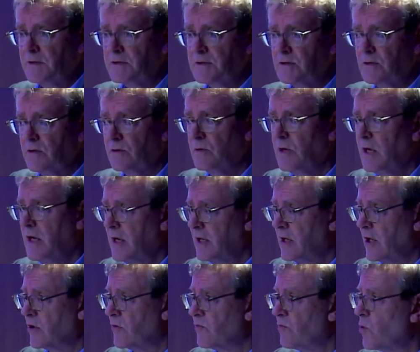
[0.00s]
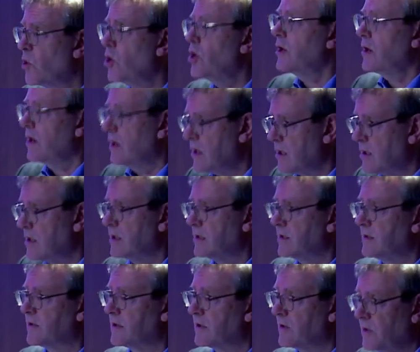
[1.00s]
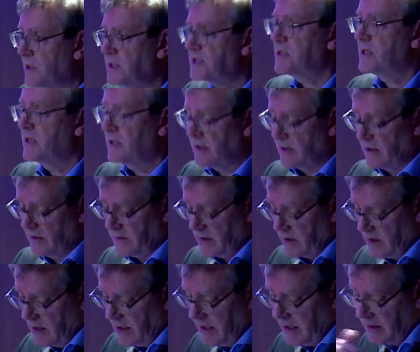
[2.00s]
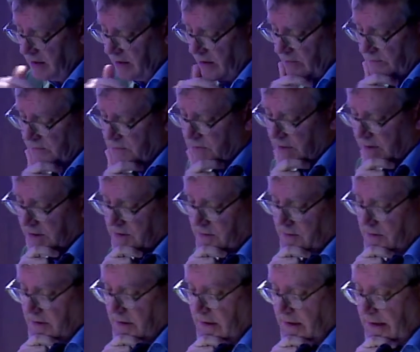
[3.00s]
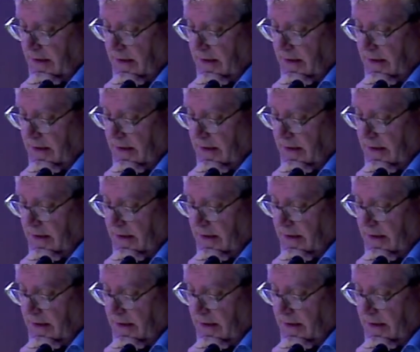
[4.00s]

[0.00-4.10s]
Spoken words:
to kind of work on the question, the line of structure and